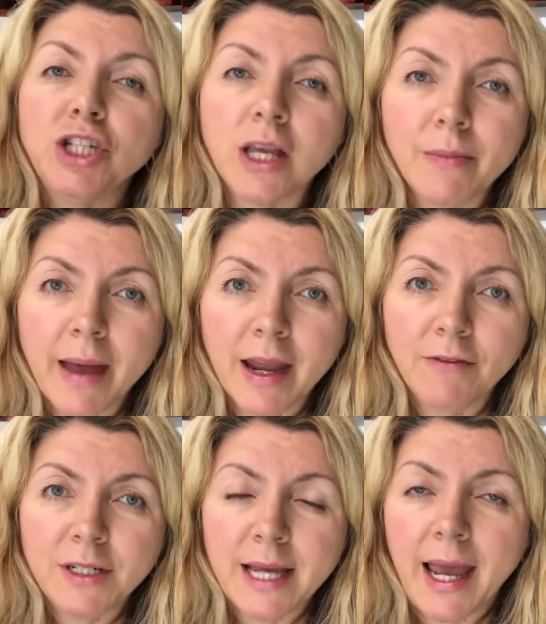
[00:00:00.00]
the bag
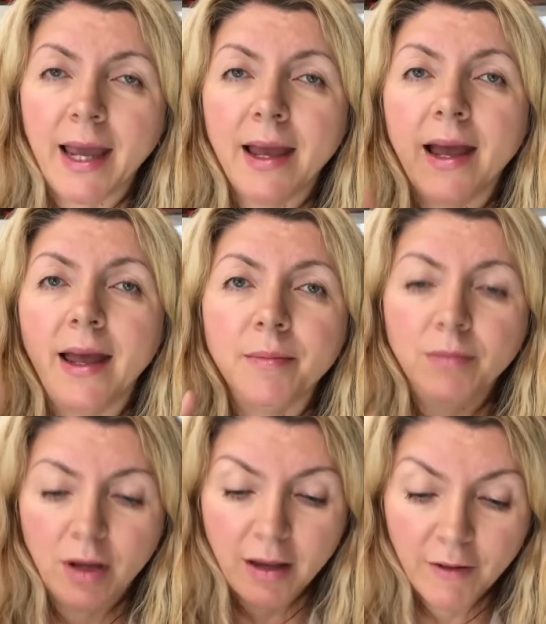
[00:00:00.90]
every day and
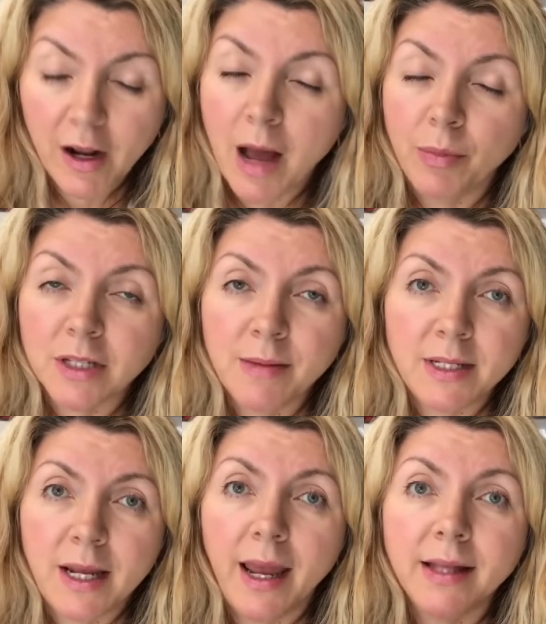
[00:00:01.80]
even a couple times a
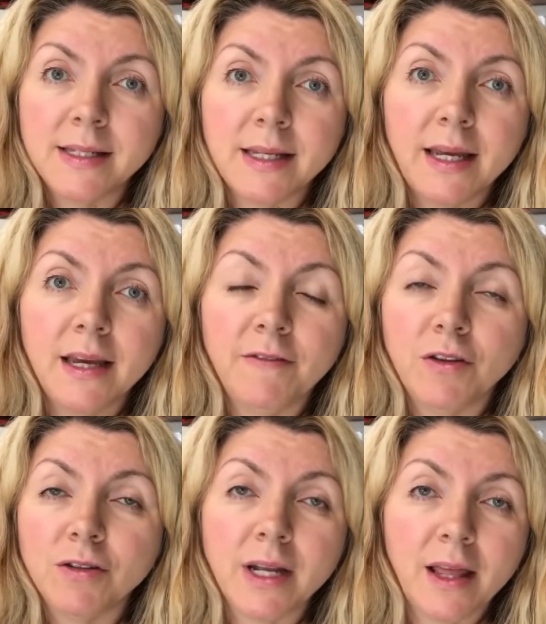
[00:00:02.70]
day and see if
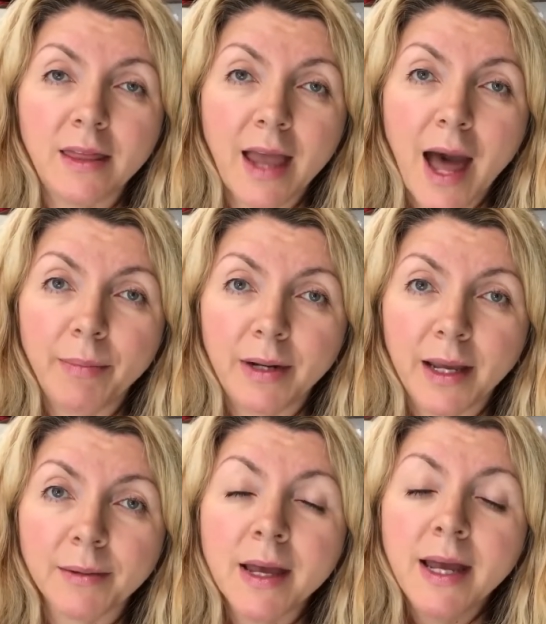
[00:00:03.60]
there's anything happening.